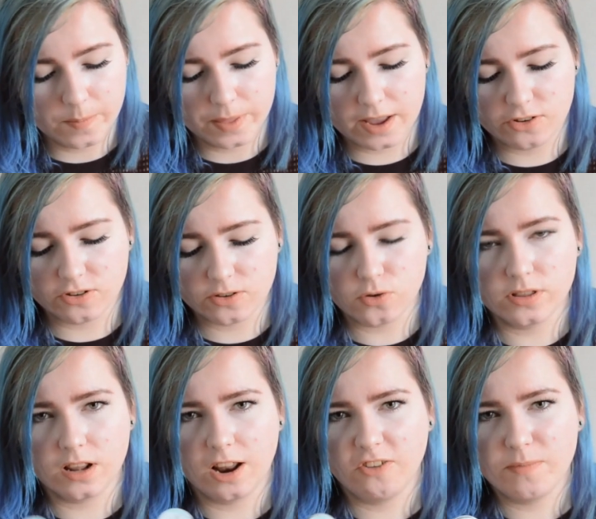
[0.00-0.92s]
It's just called
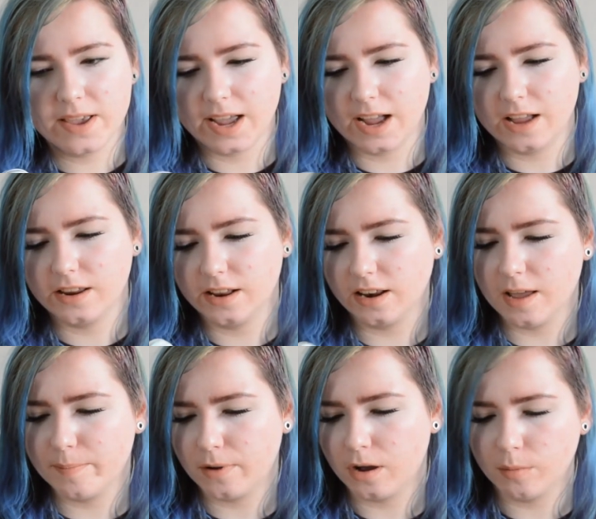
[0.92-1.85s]
the Love Me Candy
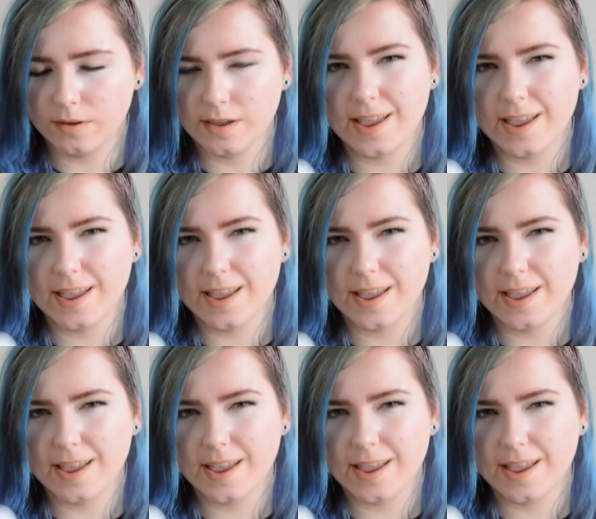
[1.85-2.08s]
Lip Balm.